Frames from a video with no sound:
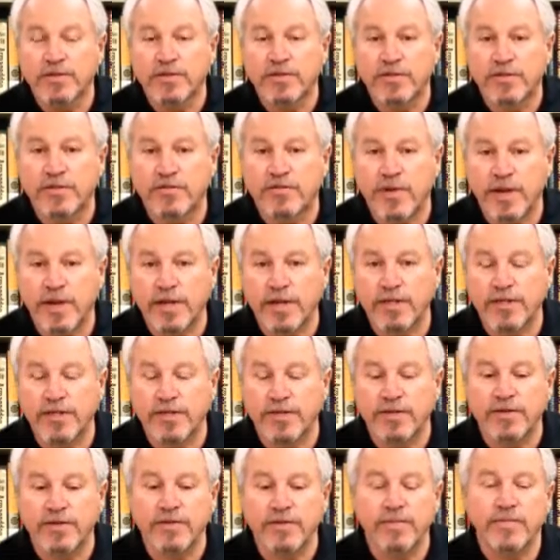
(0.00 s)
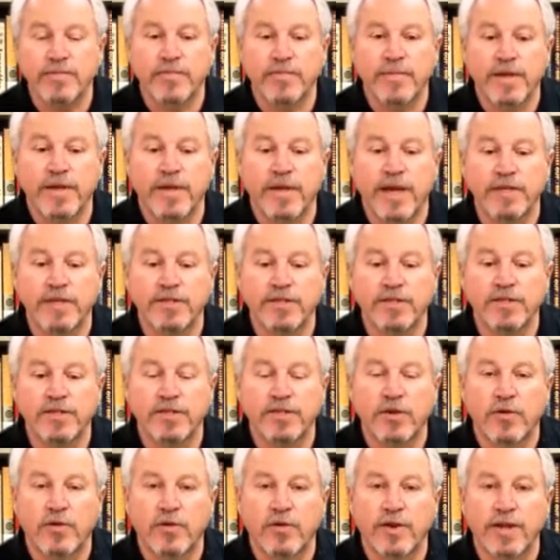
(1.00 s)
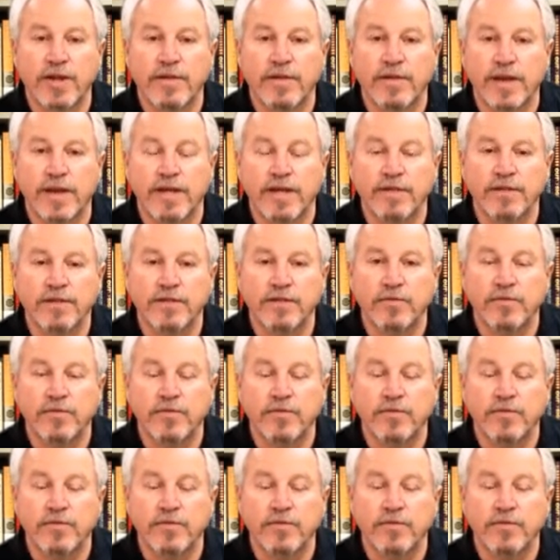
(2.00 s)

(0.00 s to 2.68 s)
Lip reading: structure a story that